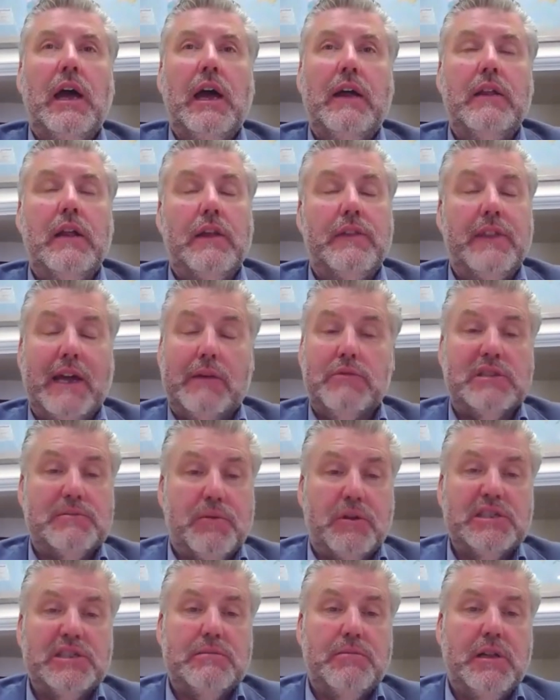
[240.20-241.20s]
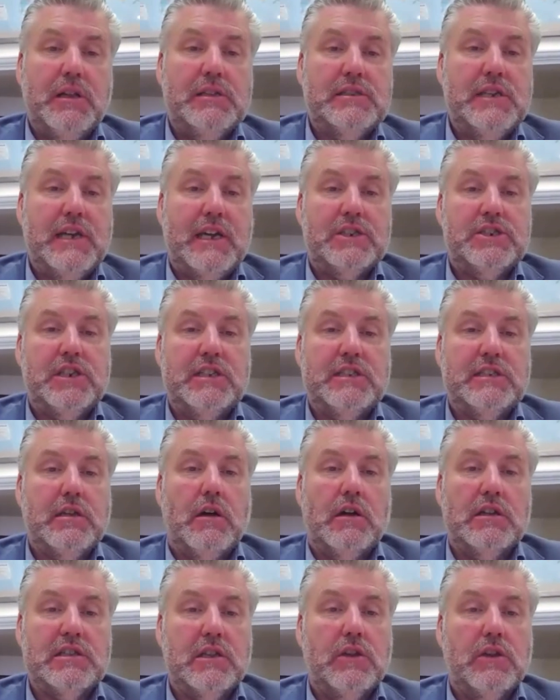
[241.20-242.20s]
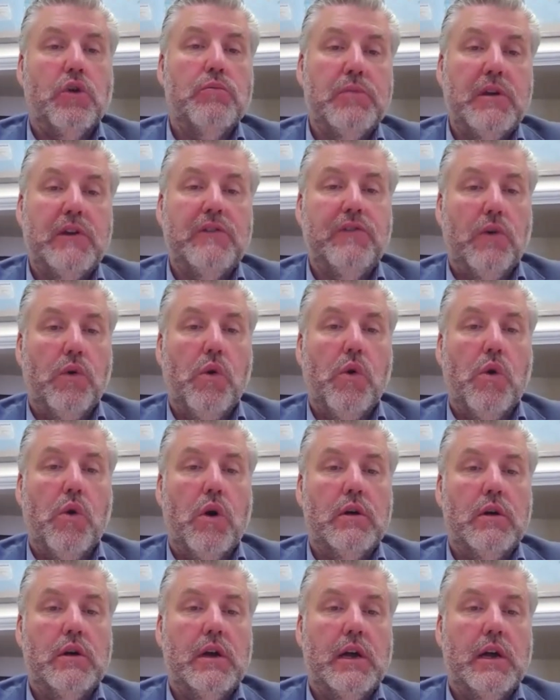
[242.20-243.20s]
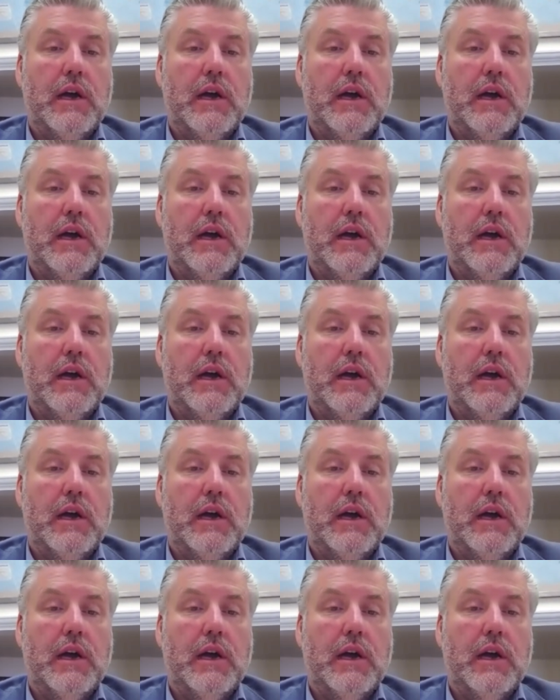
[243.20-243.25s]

And that responsibility actually starts long before